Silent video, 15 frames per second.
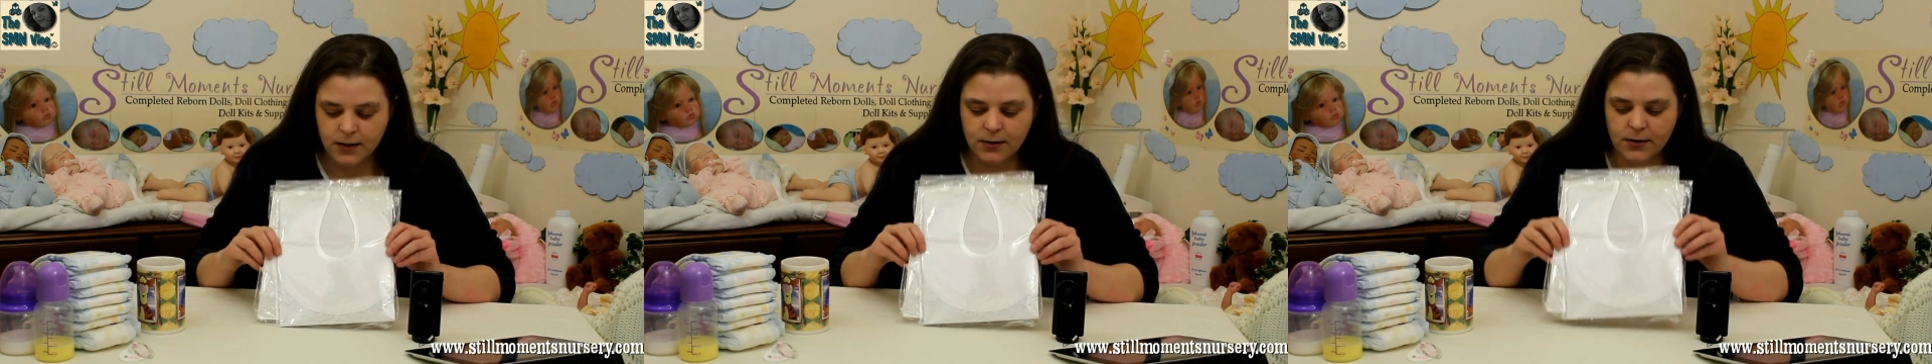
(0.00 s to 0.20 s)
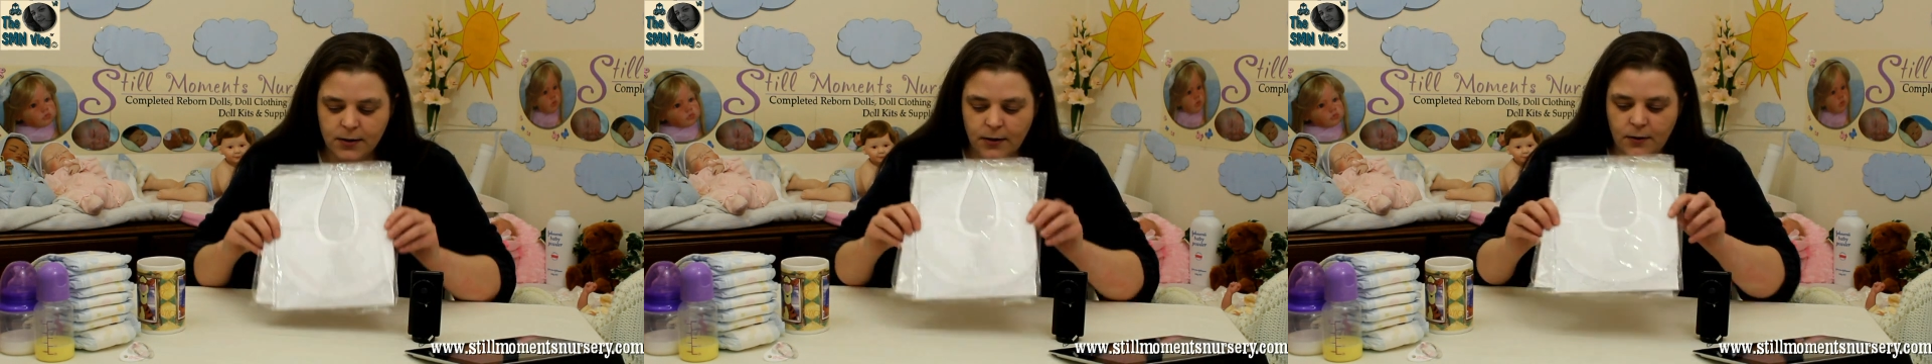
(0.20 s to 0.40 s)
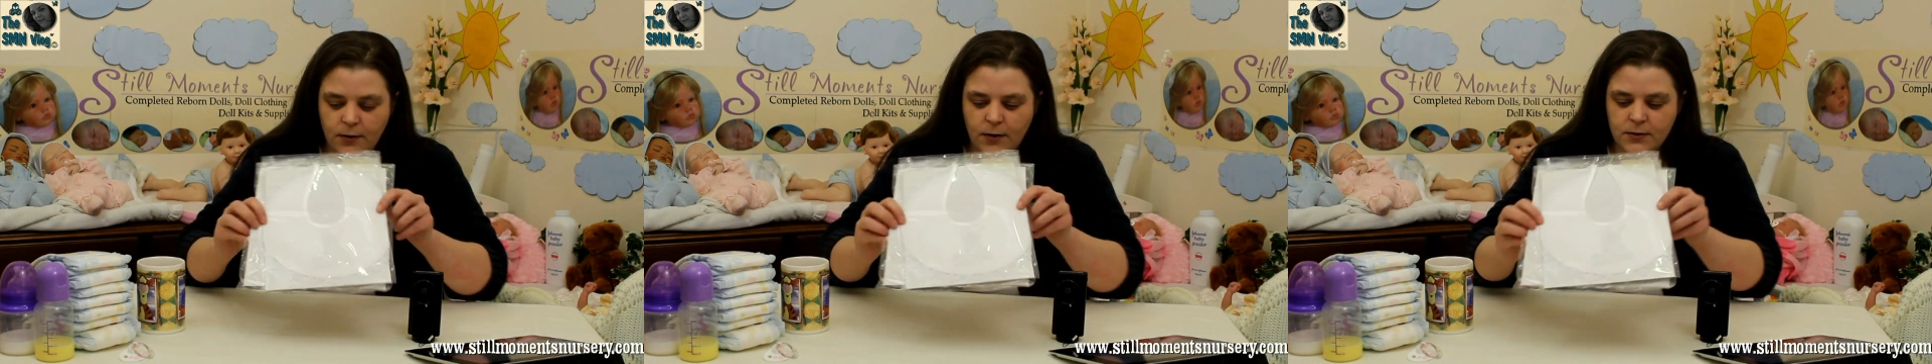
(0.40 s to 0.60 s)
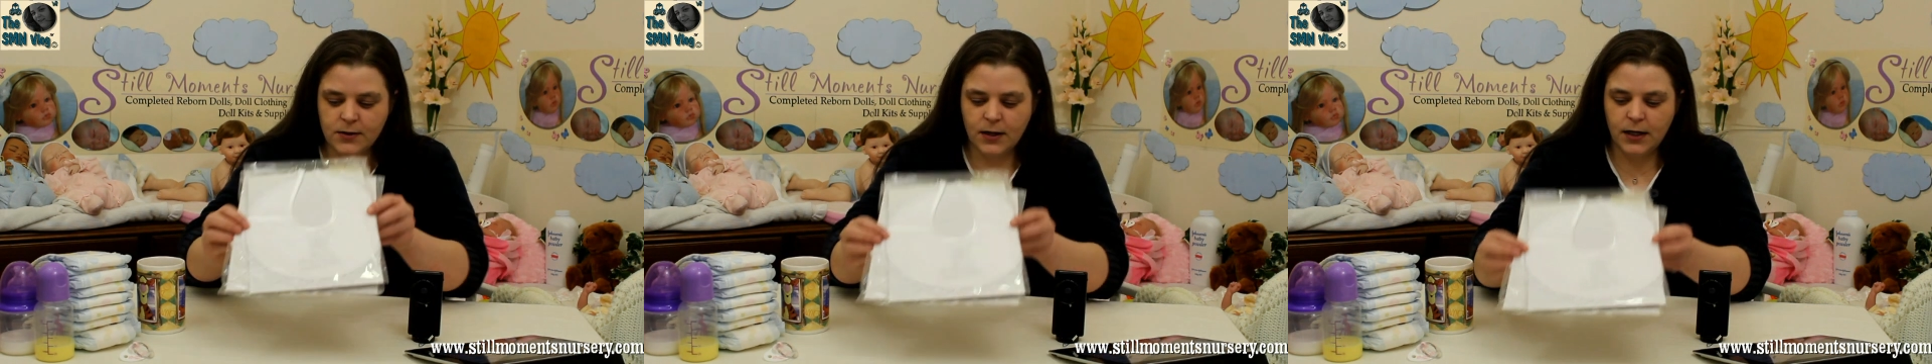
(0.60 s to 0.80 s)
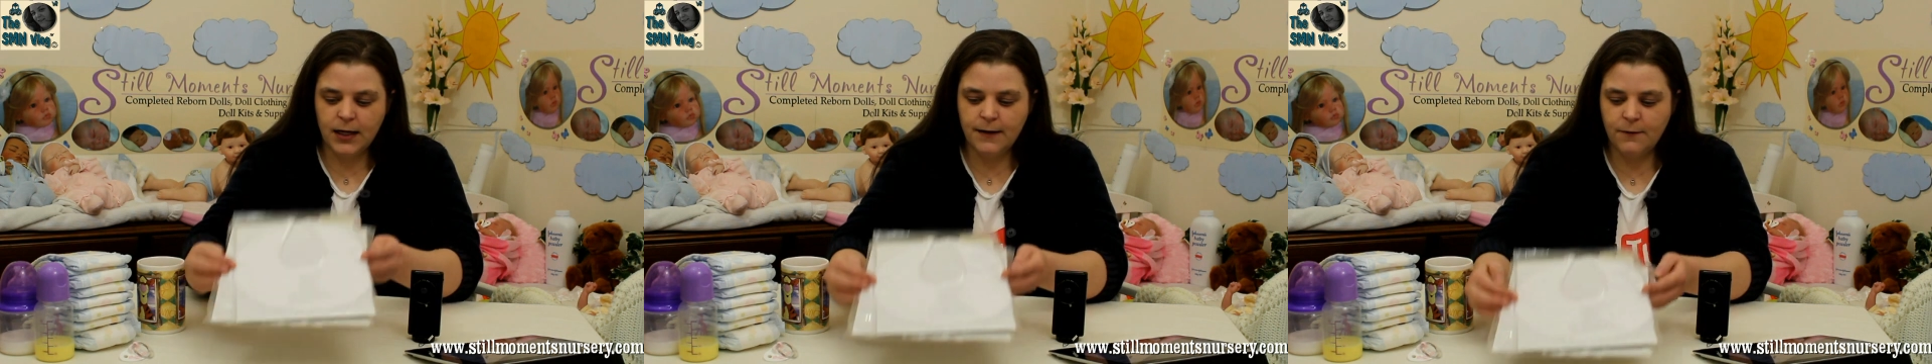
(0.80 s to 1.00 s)
So I was
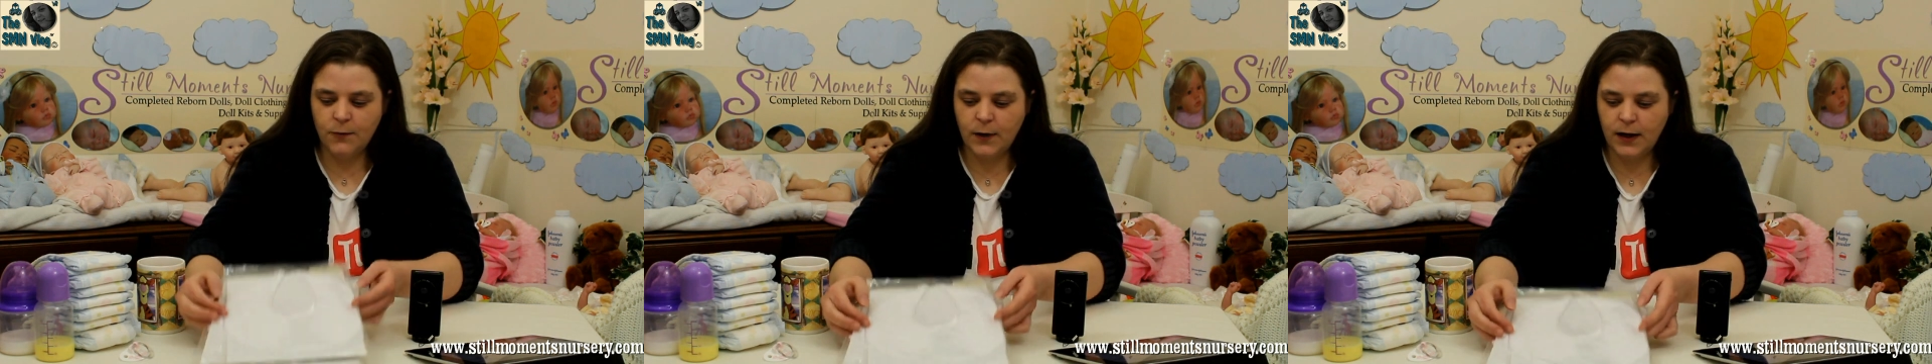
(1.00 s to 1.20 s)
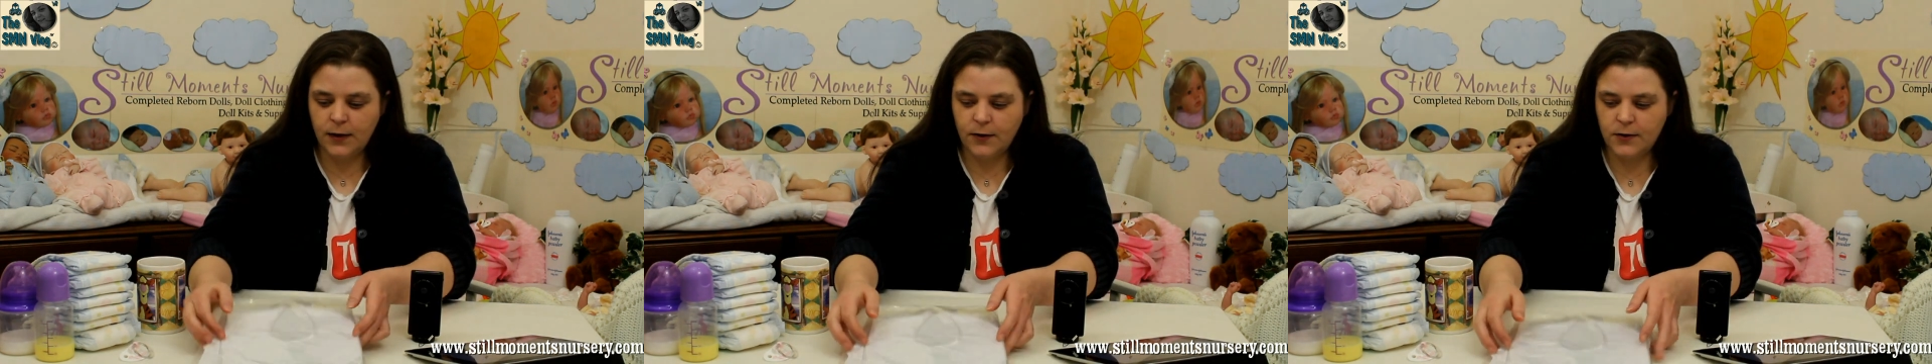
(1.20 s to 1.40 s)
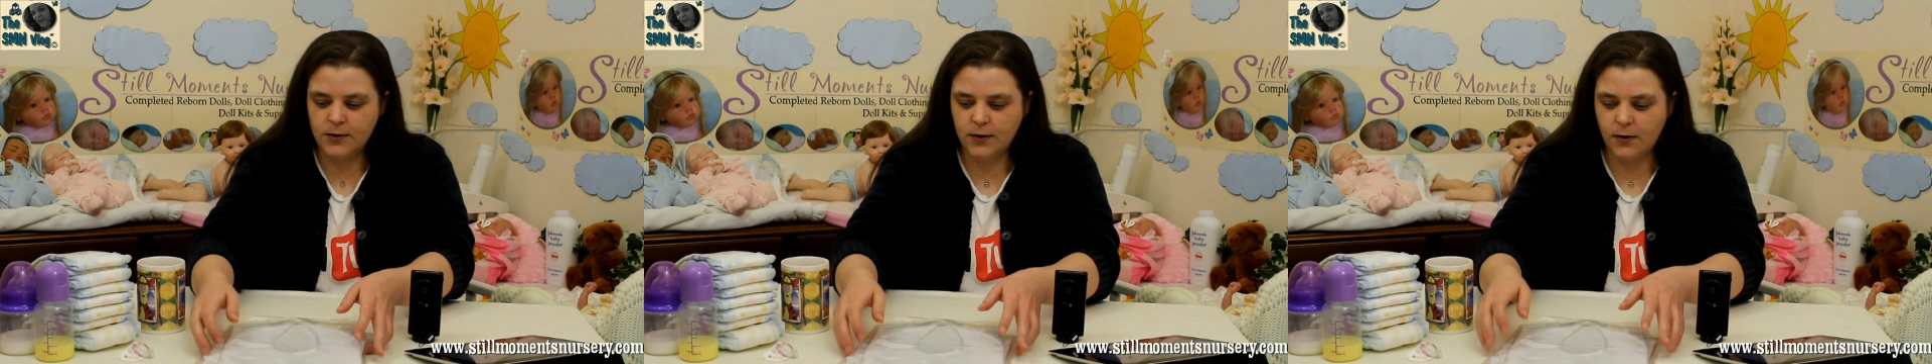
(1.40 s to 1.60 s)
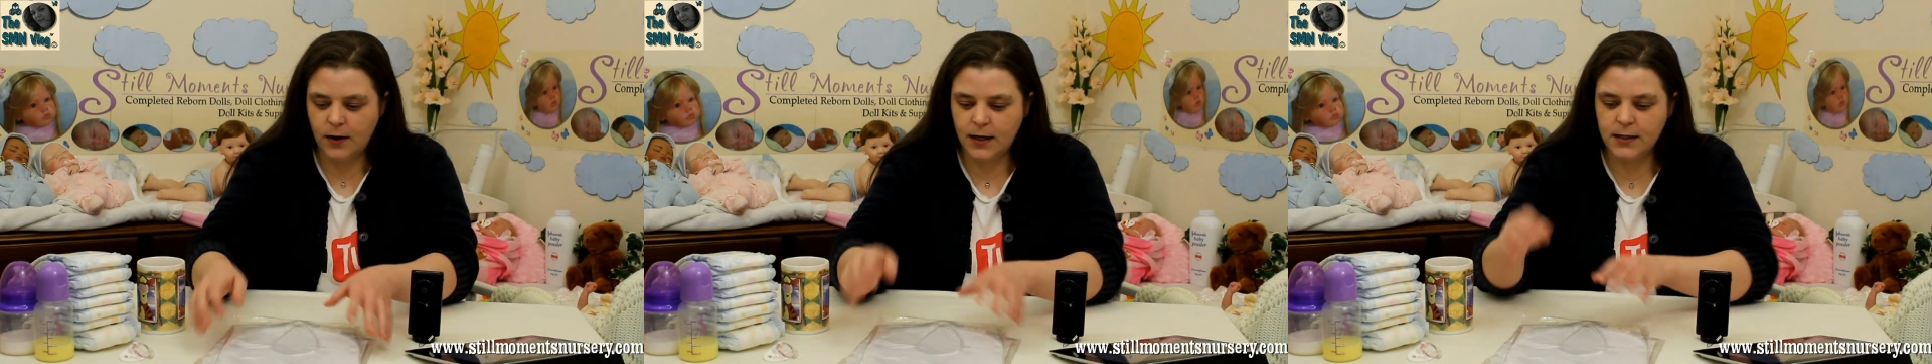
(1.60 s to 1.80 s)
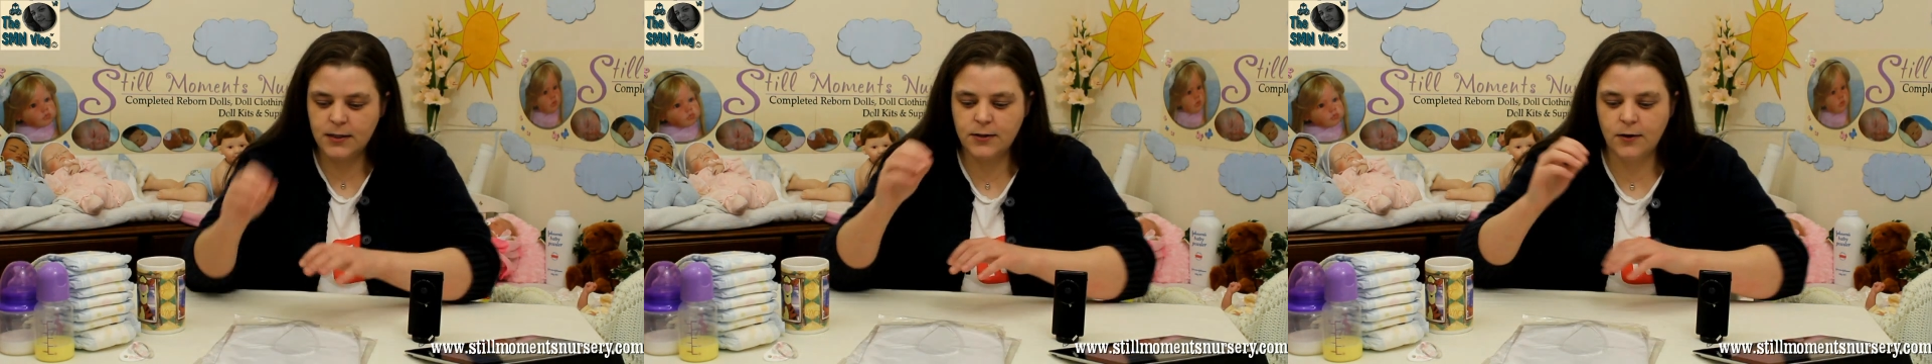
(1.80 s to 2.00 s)
going to give away those
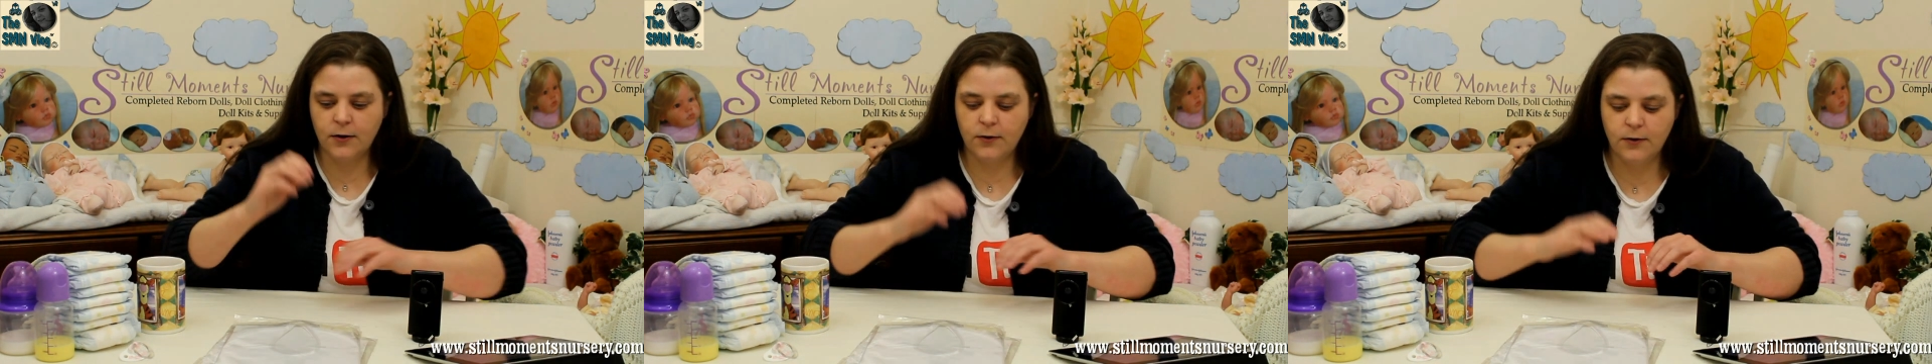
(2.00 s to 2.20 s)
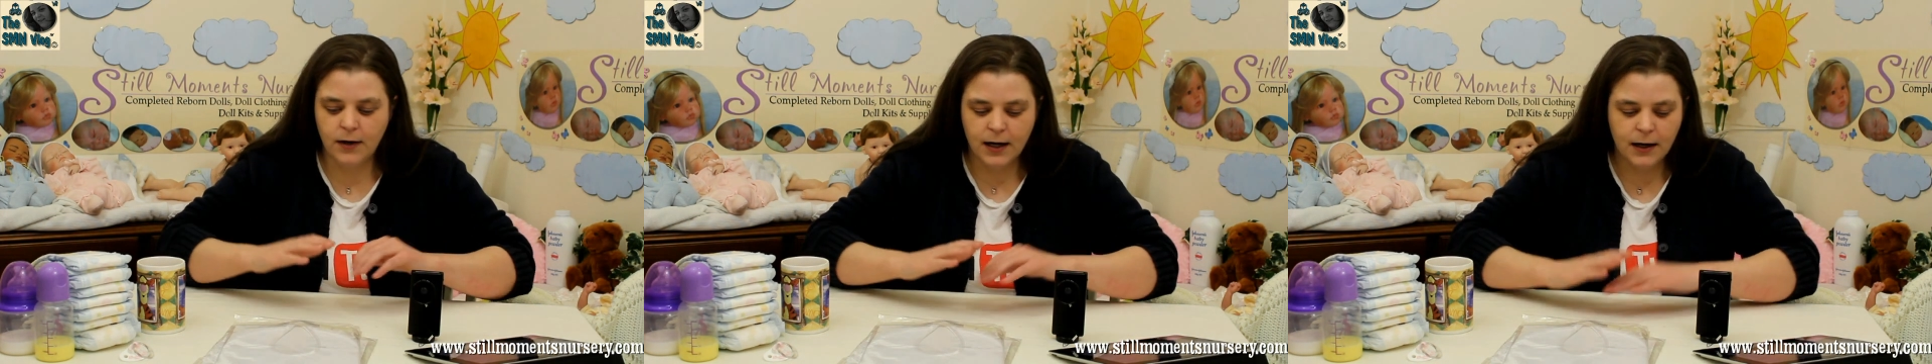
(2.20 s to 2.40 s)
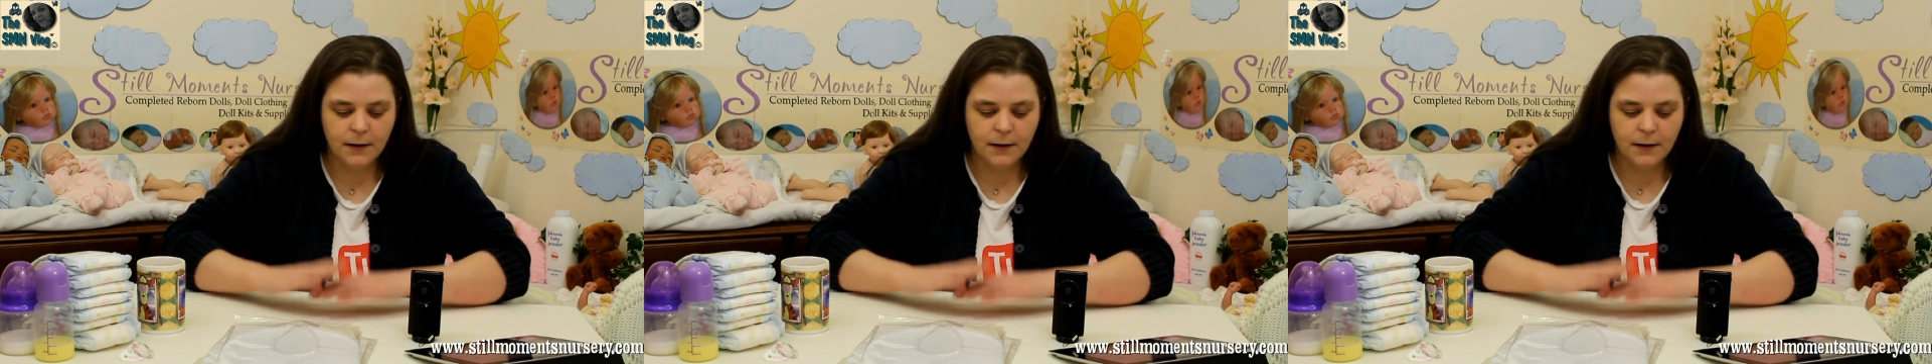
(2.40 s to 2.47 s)
guys, so